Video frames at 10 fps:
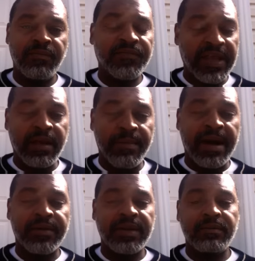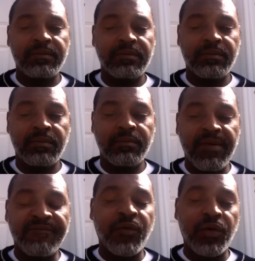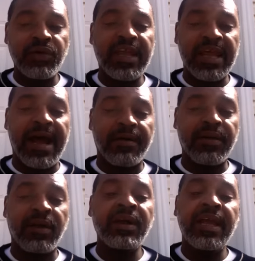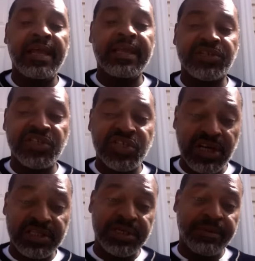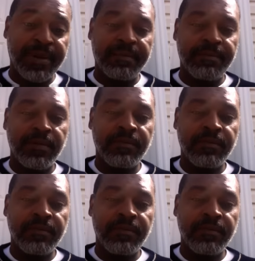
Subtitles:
Think about it before you get out here and get to judging people.